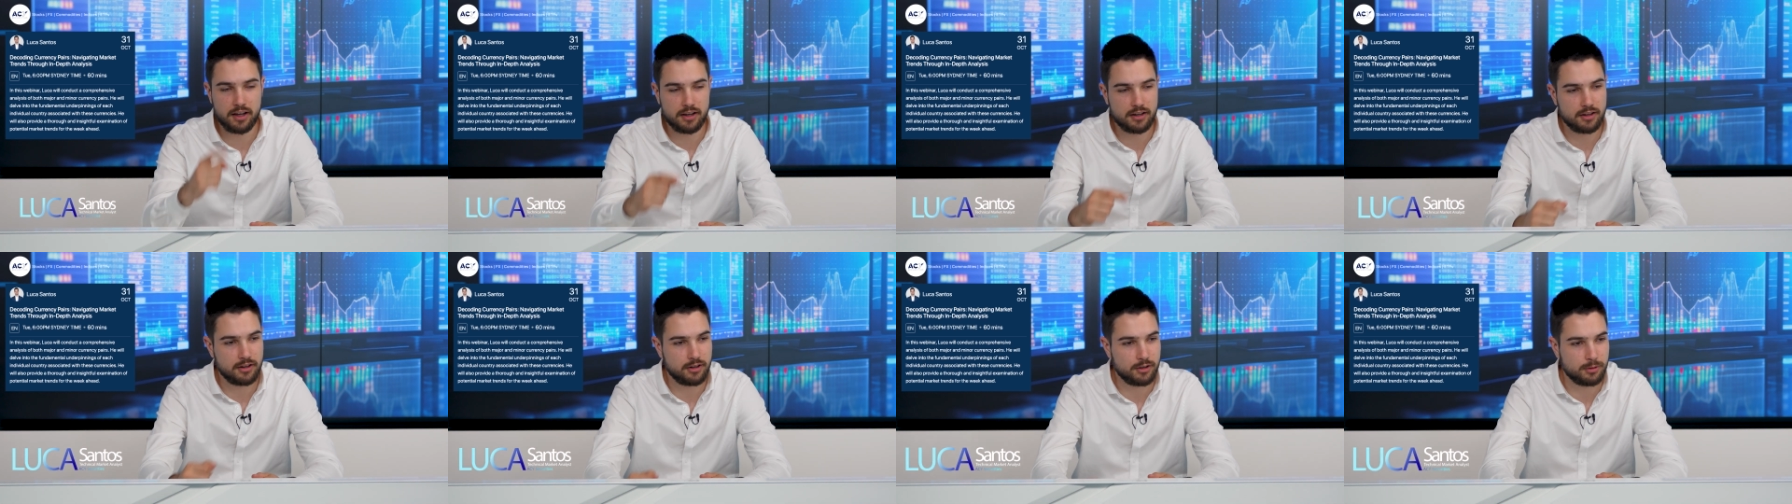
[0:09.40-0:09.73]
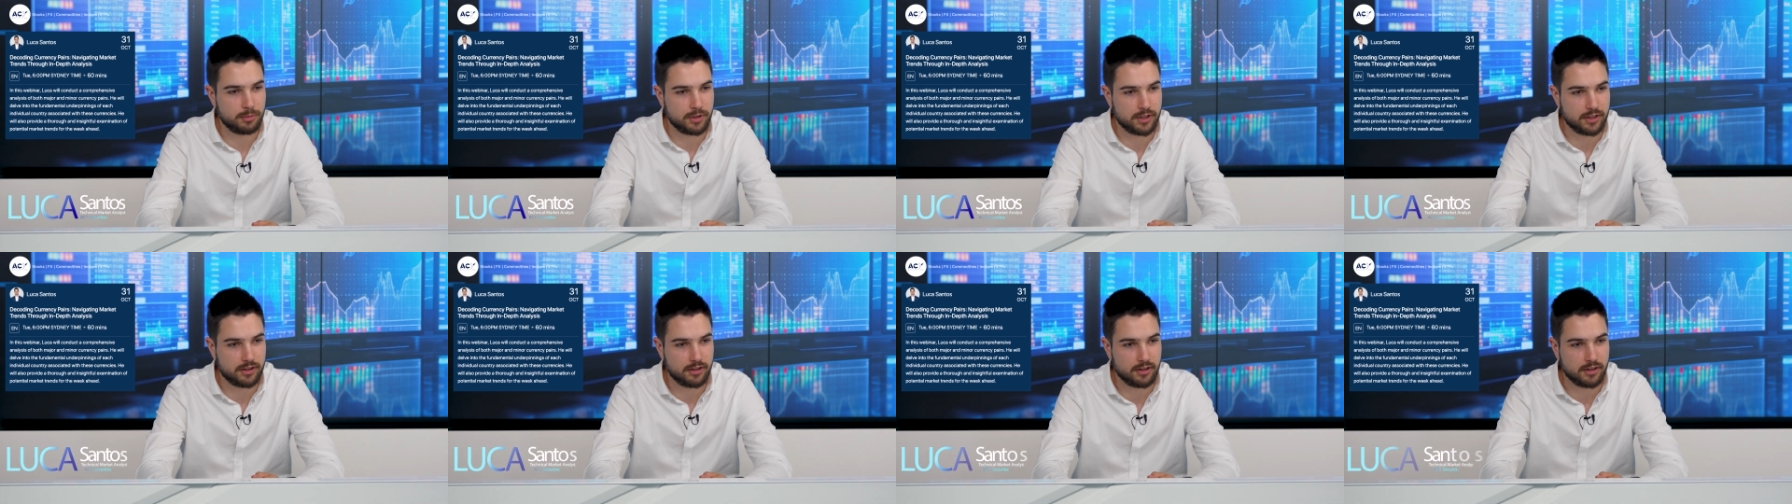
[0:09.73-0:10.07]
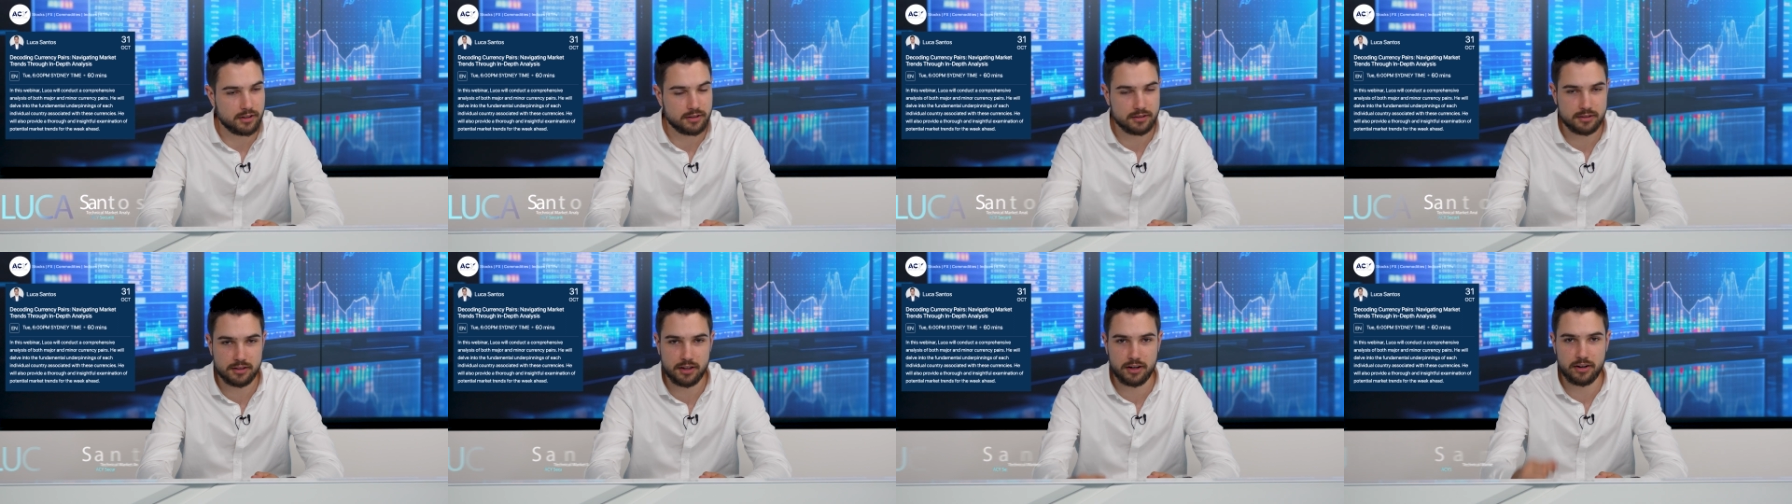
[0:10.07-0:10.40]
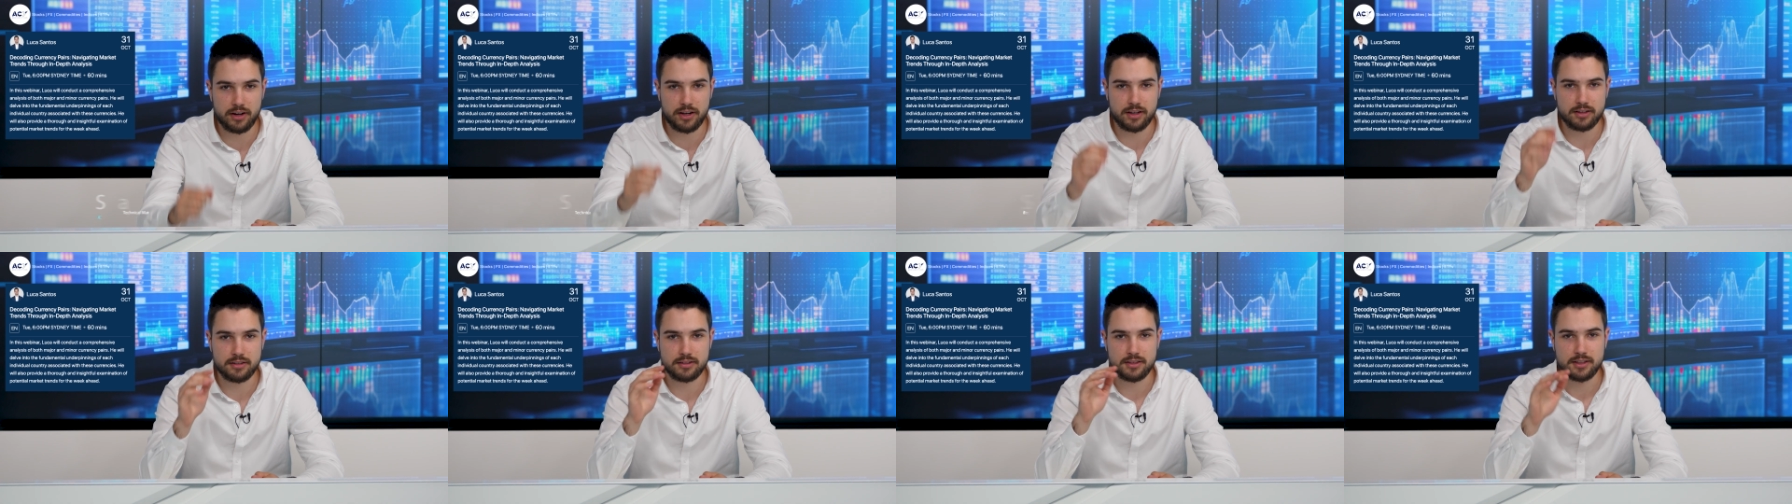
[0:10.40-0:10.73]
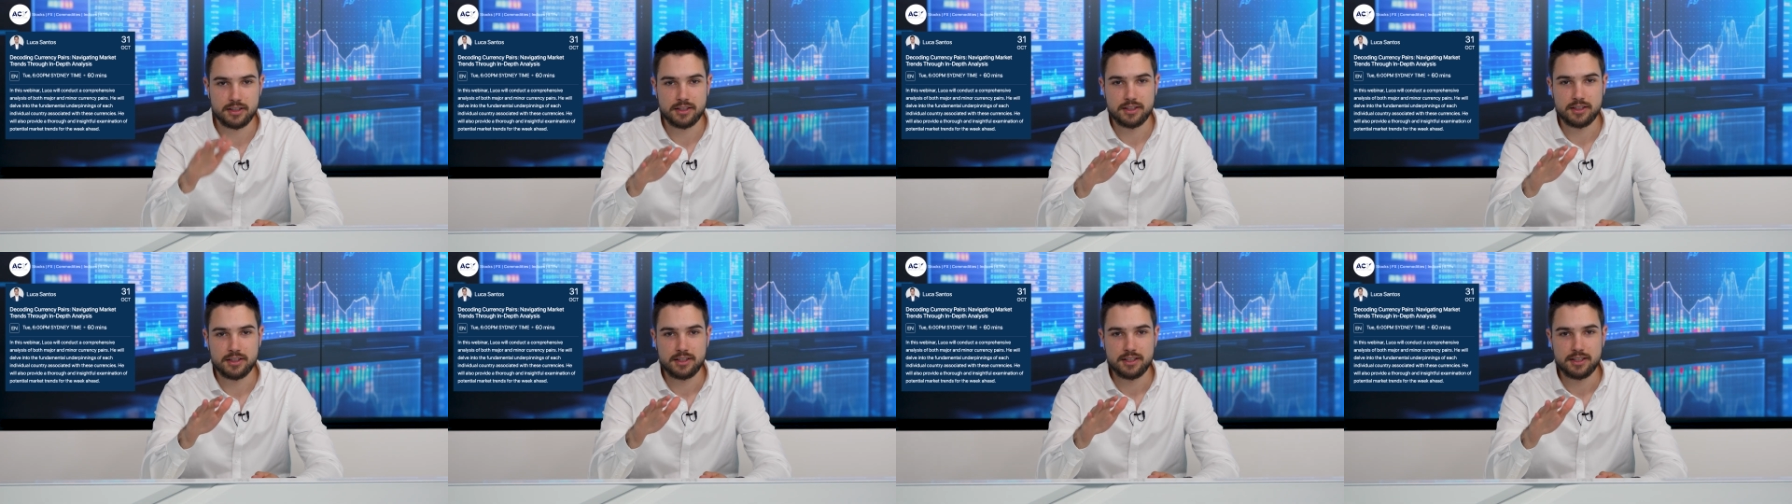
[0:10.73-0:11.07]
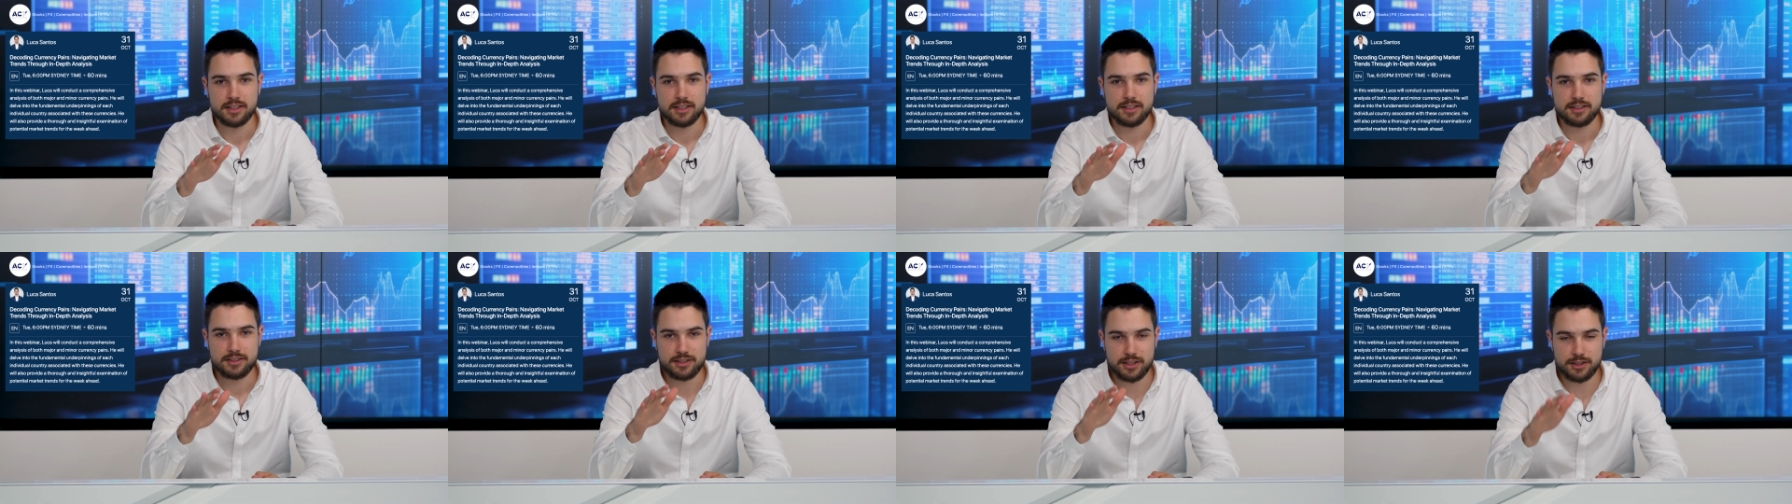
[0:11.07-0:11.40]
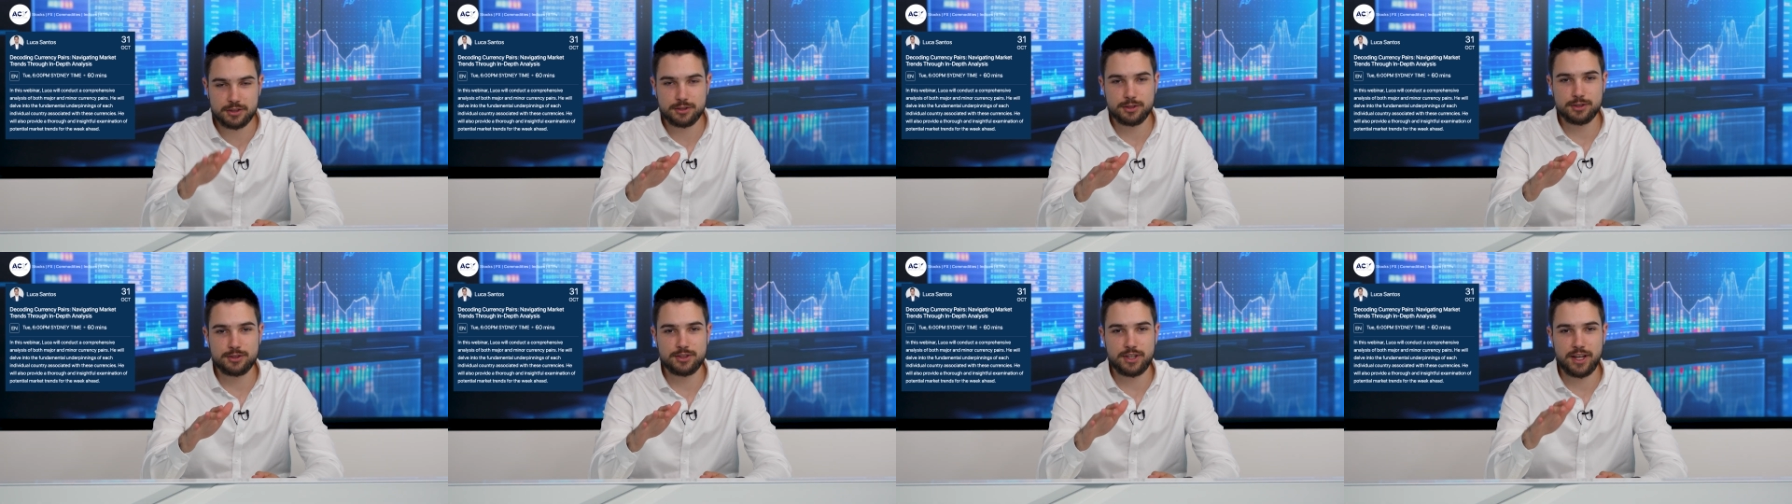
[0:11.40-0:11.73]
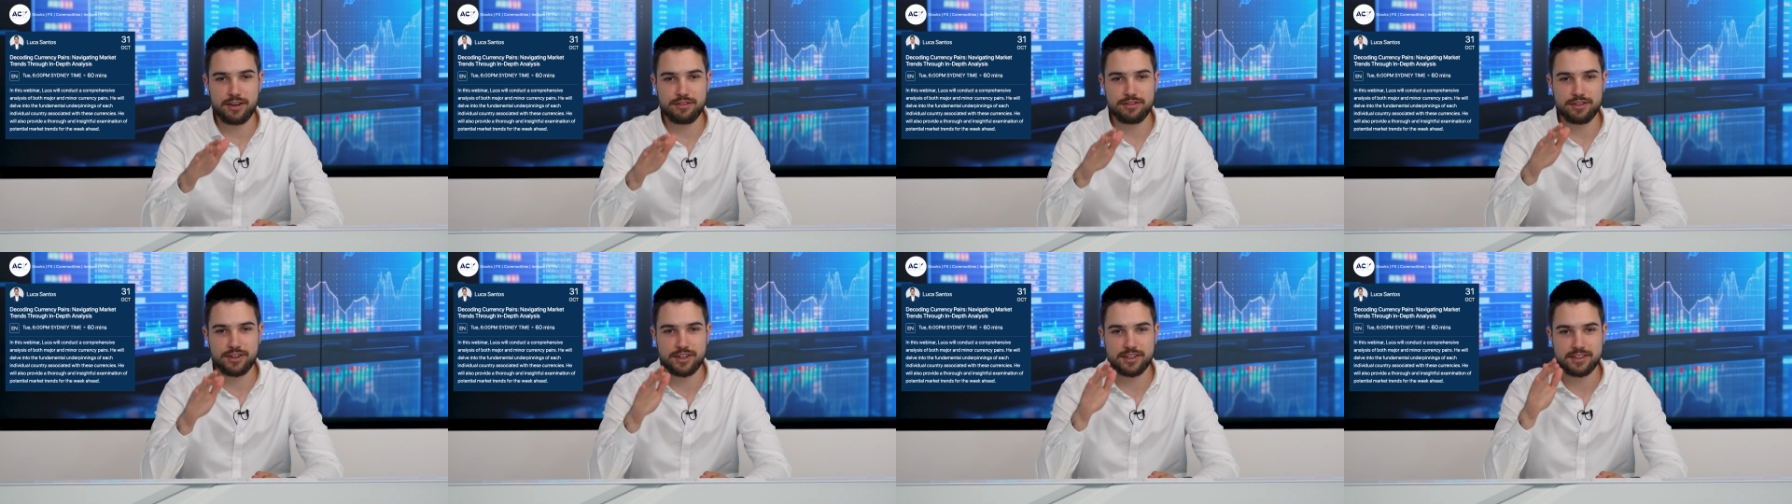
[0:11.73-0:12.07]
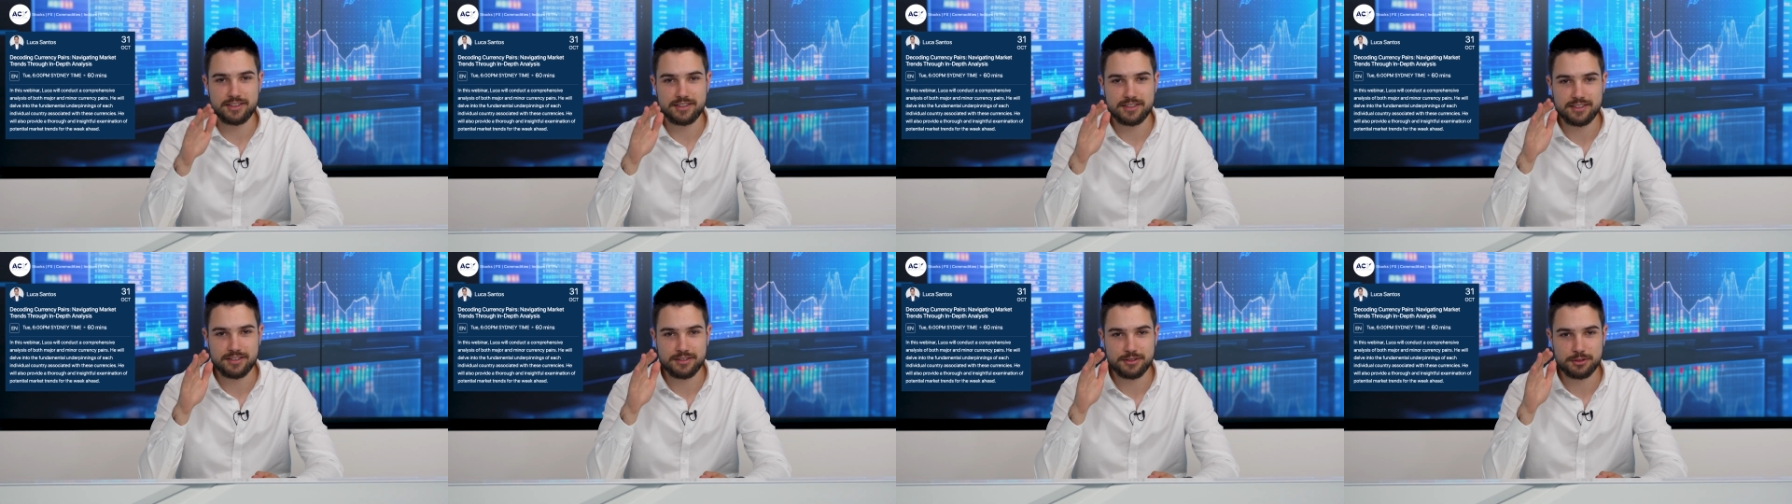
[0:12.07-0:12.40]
Oh my God. All right. 6 to 7